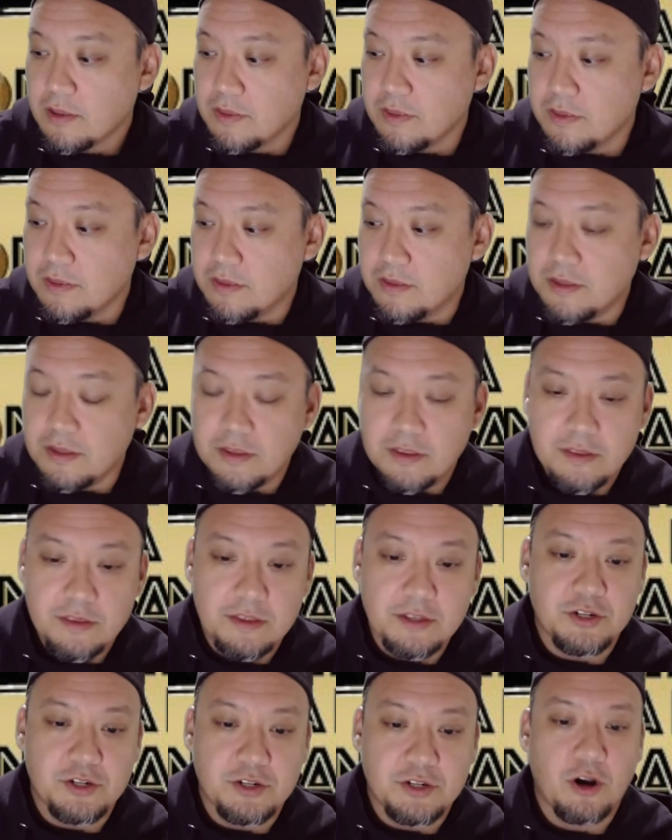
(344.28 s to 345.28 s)

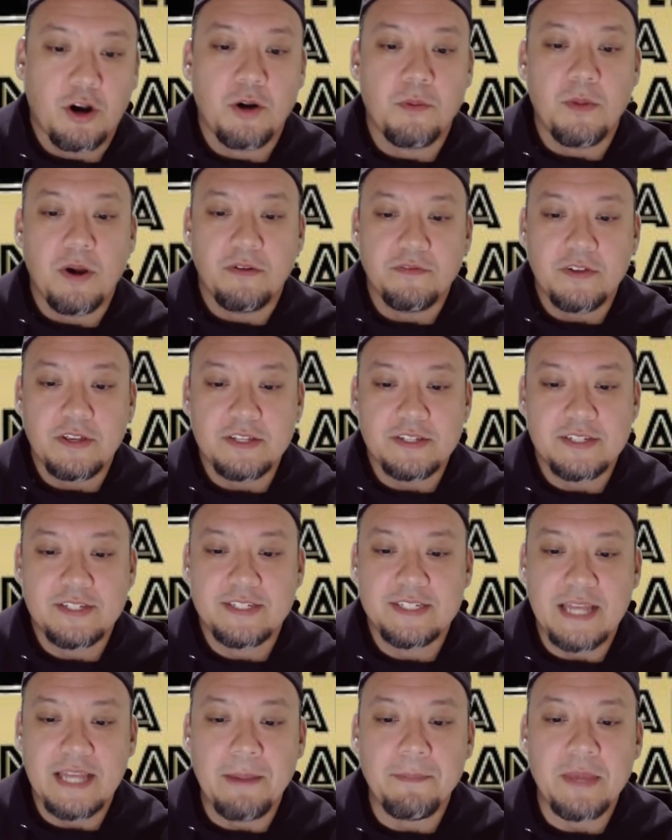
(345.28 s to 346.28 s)
the term of
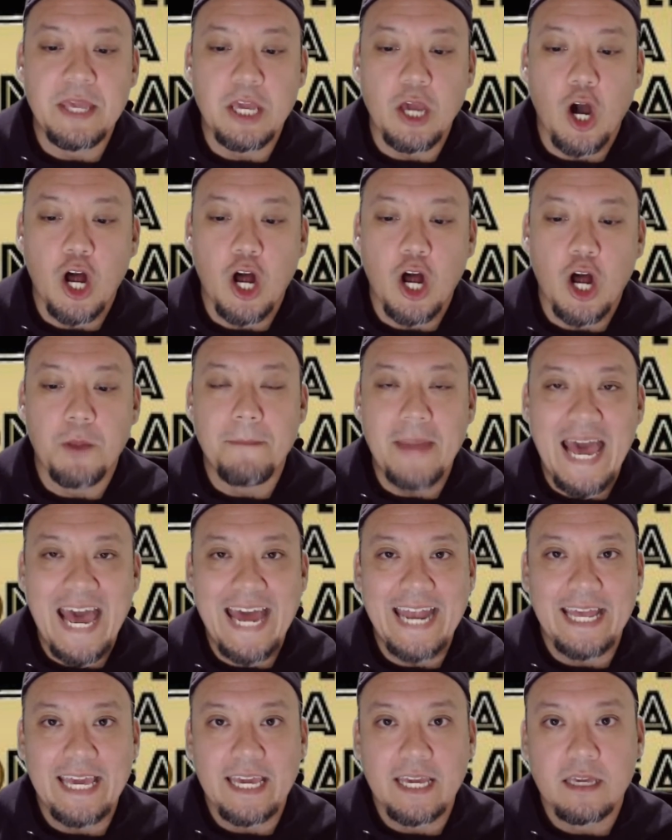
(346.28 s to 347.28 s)

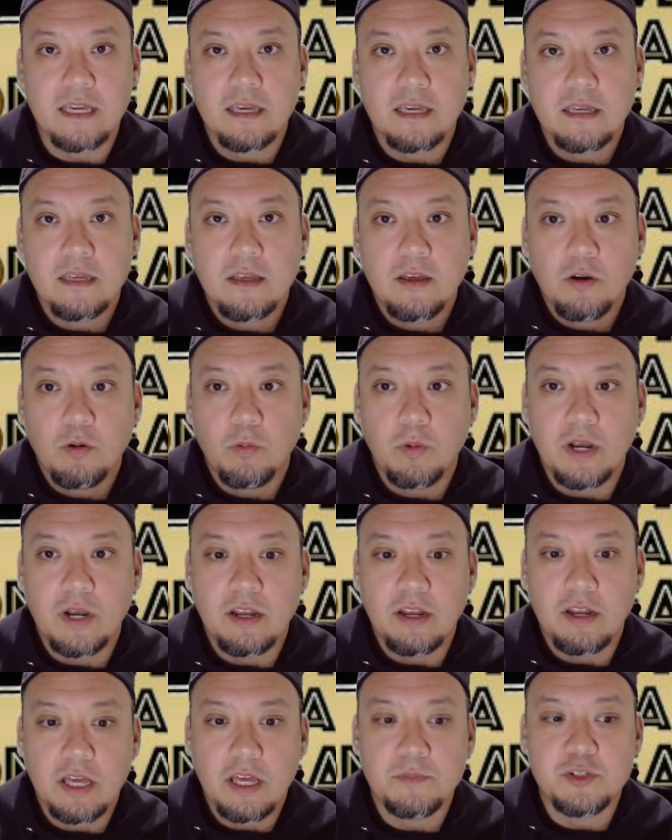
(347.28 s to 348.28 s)
semi-automatic, when
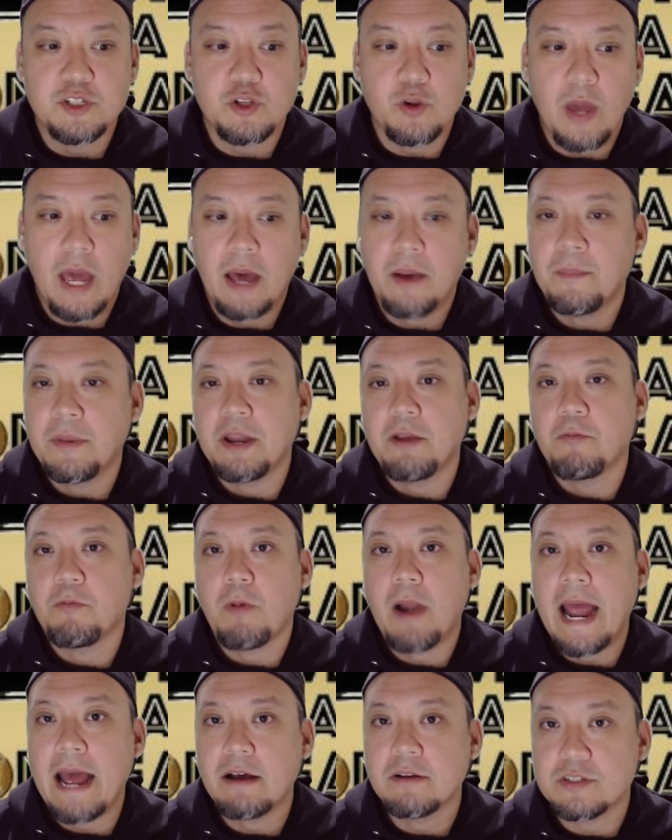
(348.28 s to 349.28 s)
it comes to how many
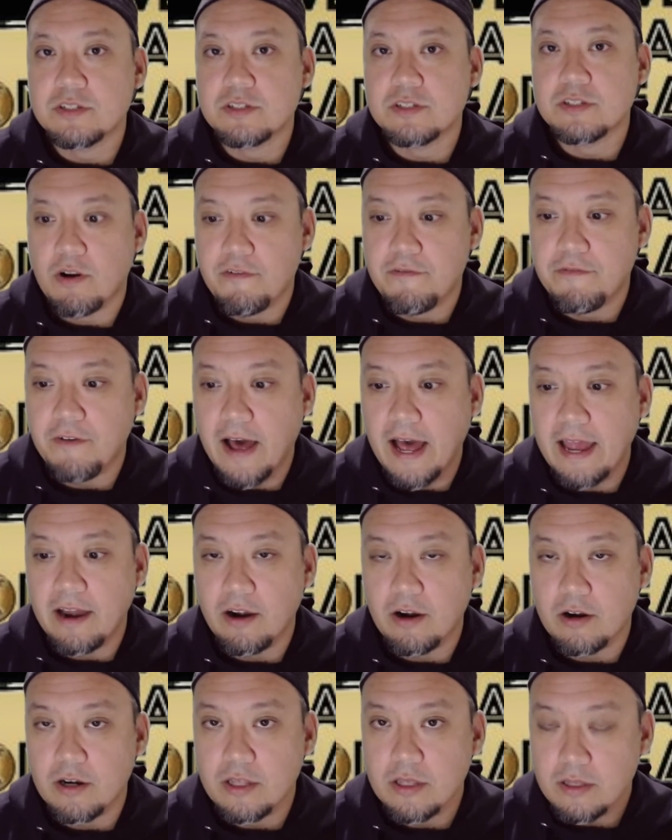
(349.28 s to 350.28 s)
rounds are
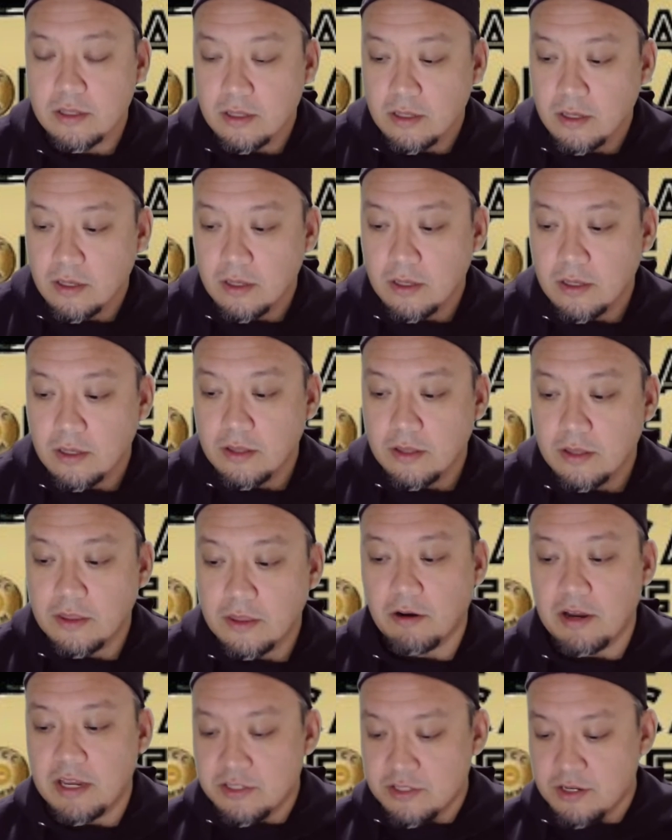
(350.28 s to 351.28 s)
fired,
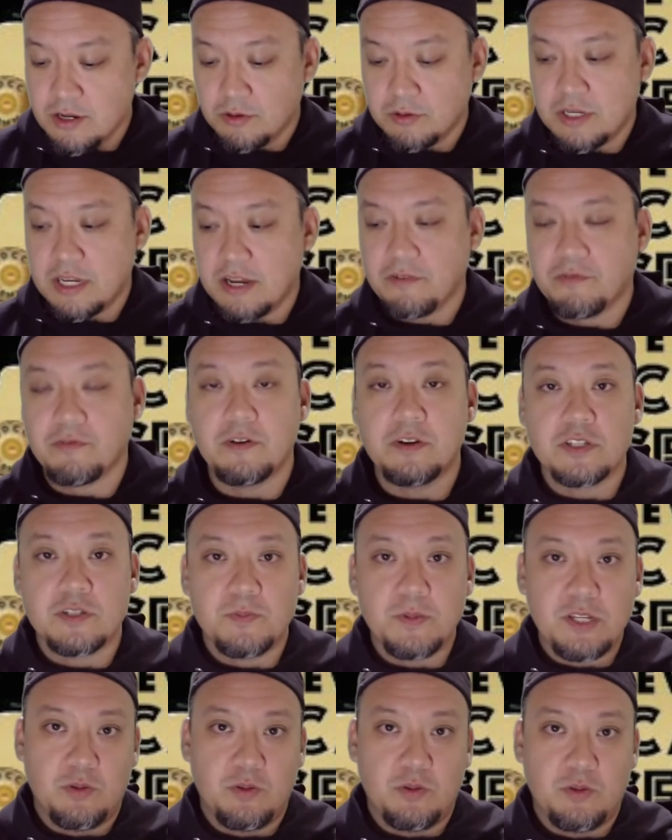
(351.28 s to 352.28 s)
there is no difference
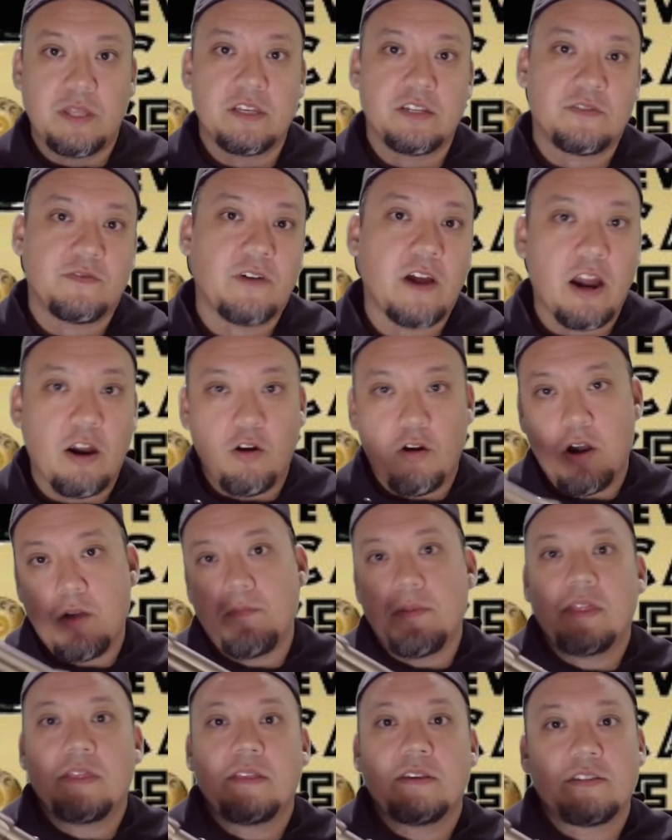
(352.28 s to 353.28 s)
between this
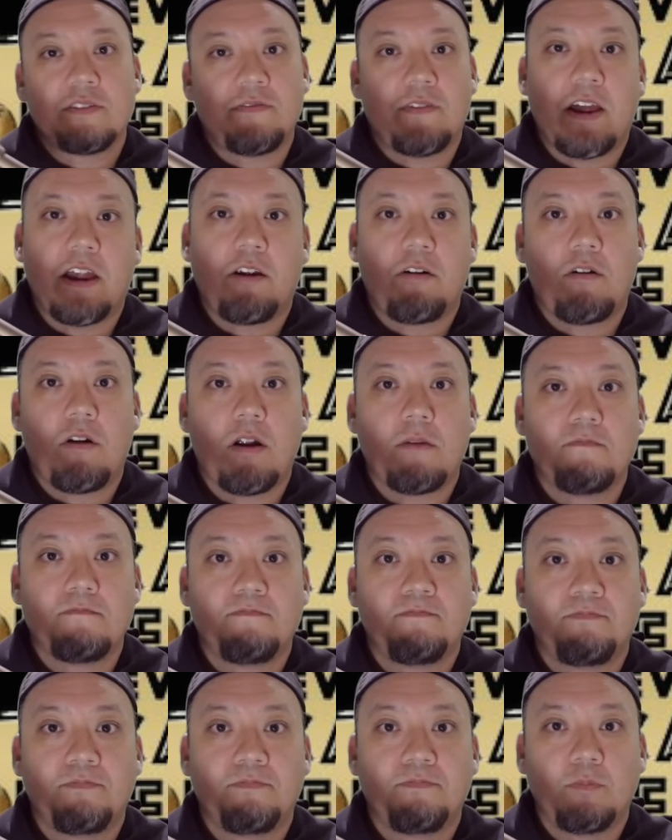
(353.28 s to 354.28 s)
firearm and this firearm.
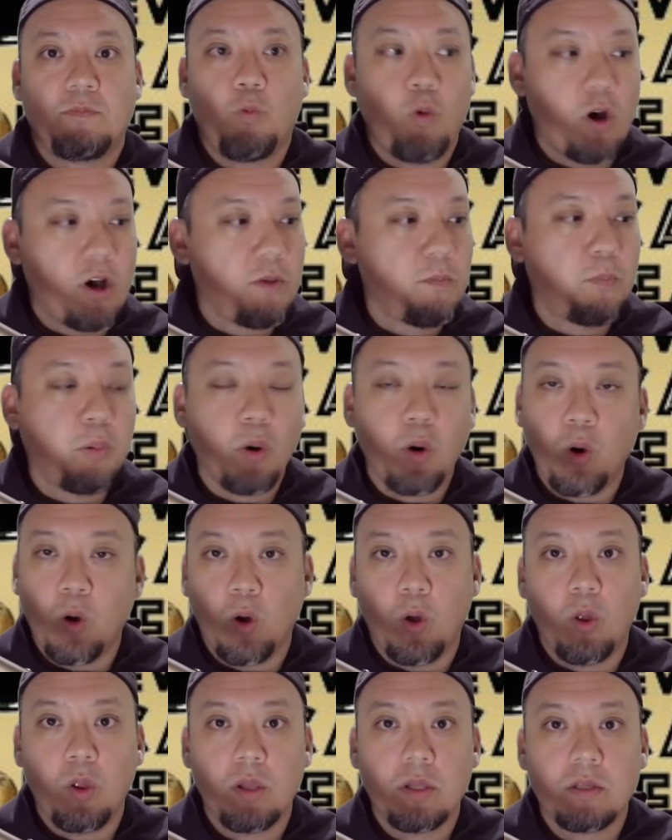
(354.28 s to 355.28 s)
One
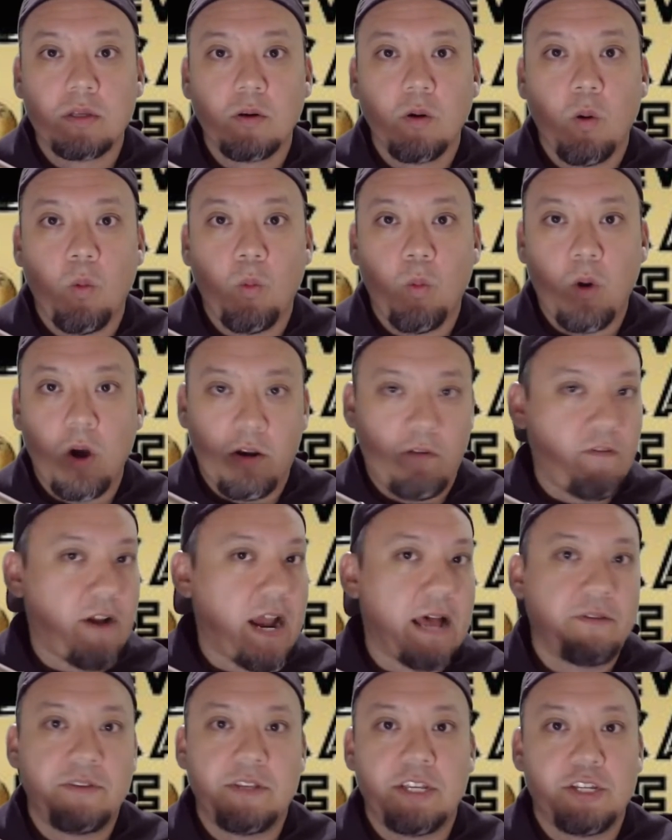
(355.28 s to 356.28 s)
pull, one
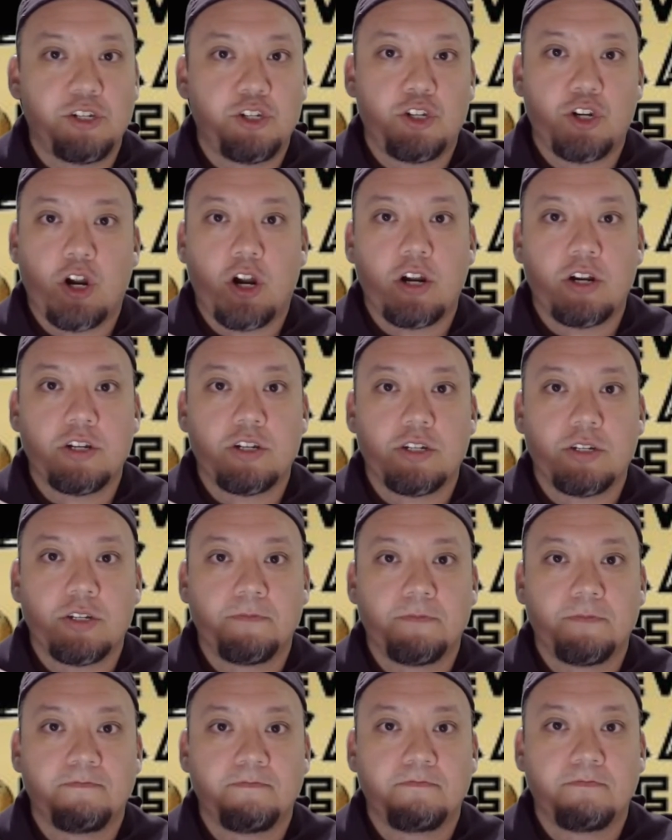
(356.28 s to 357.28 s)
round discharged.
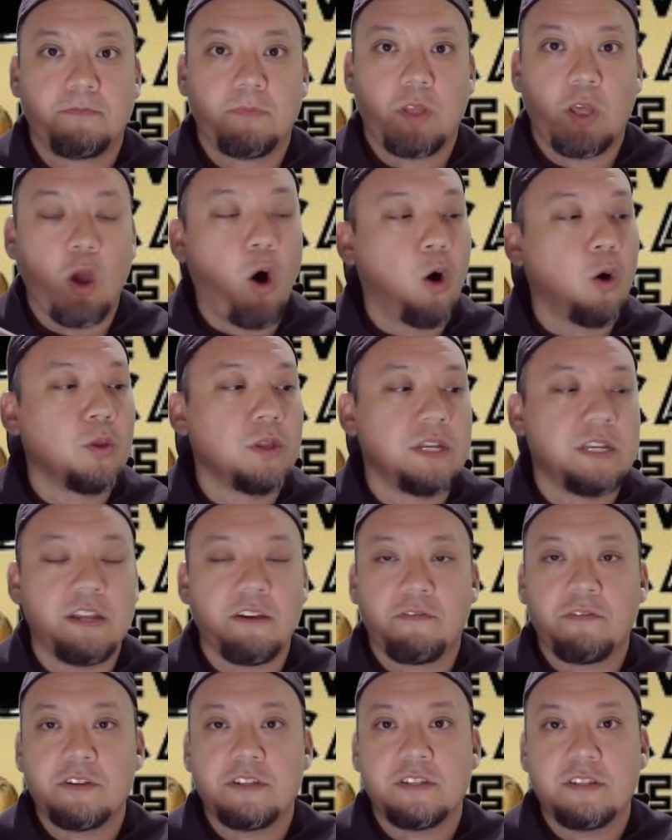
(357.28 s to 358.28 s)
The only
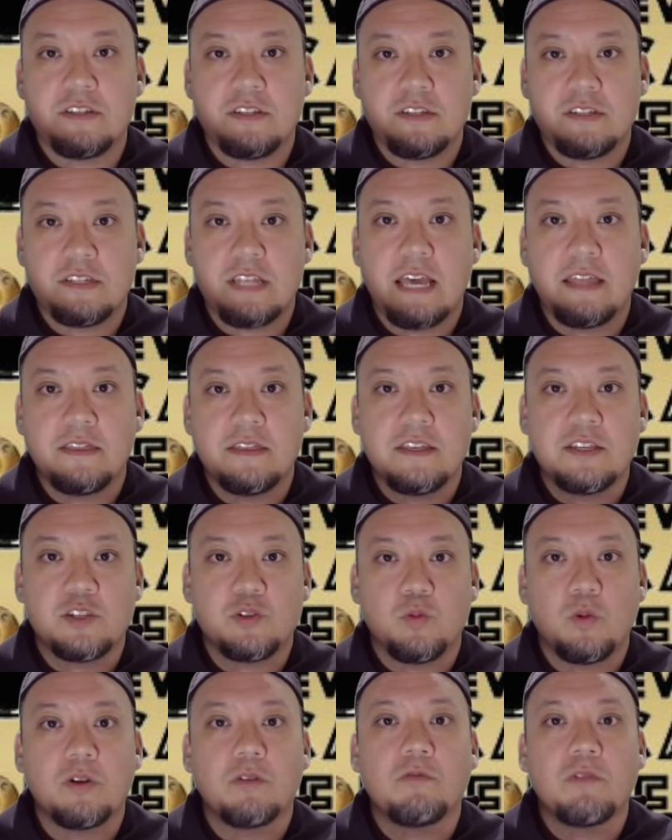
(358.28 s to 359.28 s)
difference is that
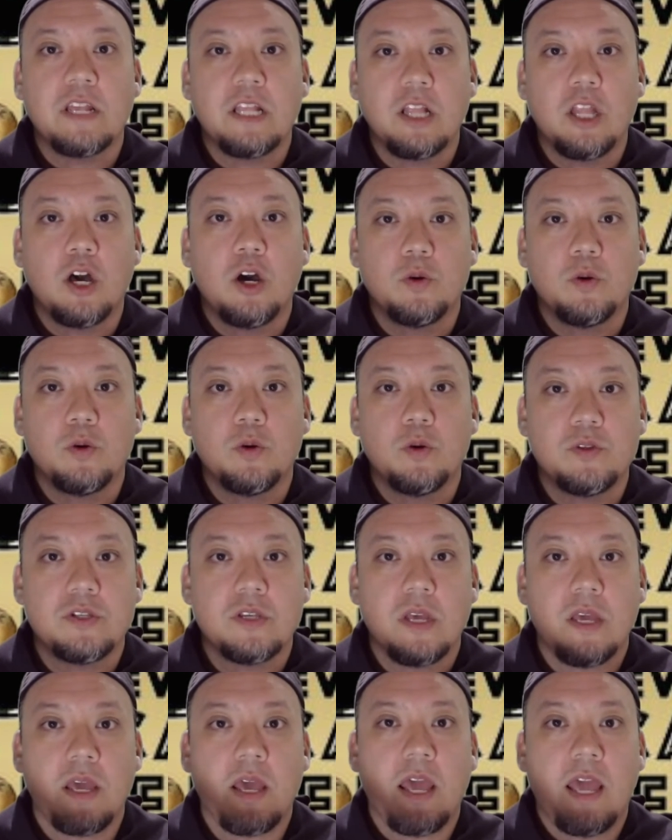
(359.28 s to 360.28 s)
this one reloads
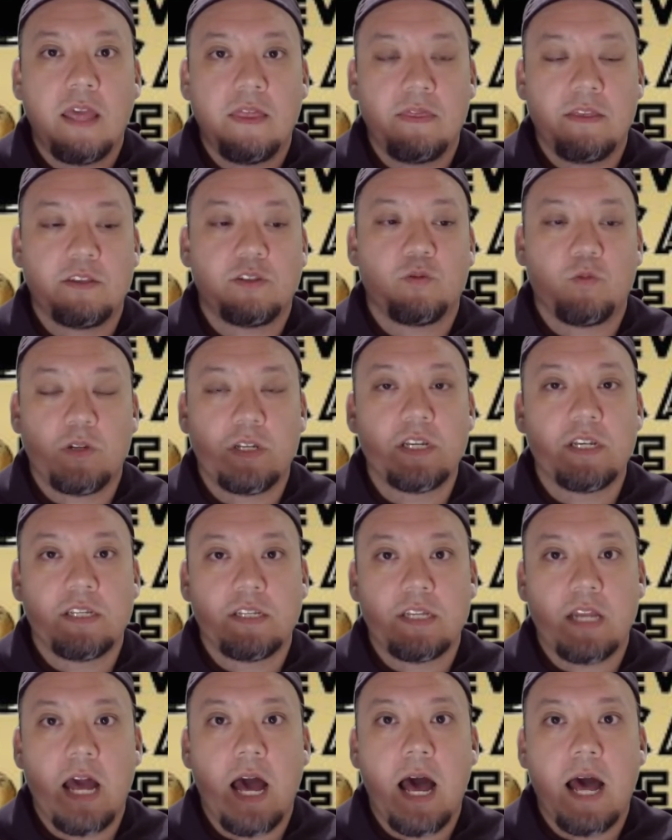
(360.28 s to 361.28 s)
and this one
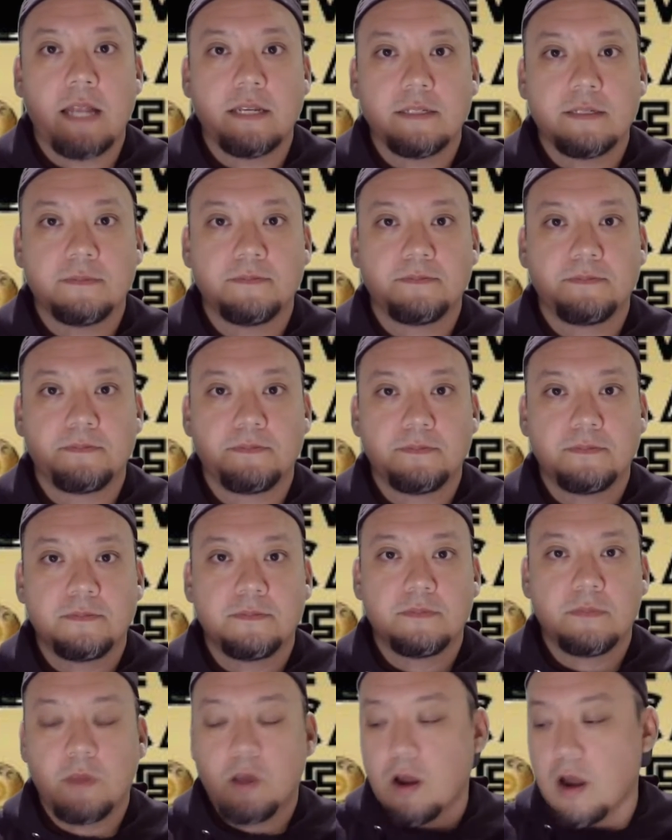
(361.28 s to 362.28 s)
does not.
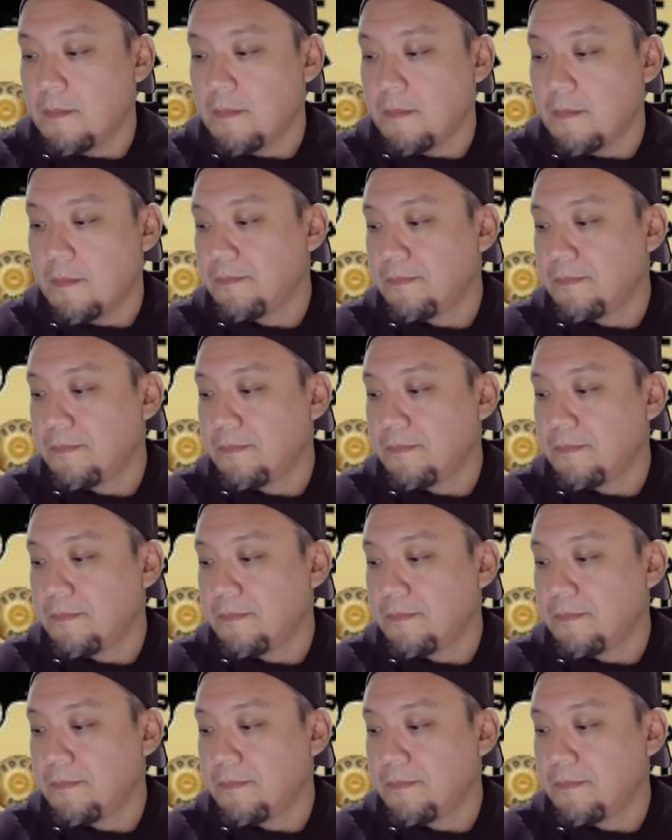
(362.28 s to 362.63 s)
All right.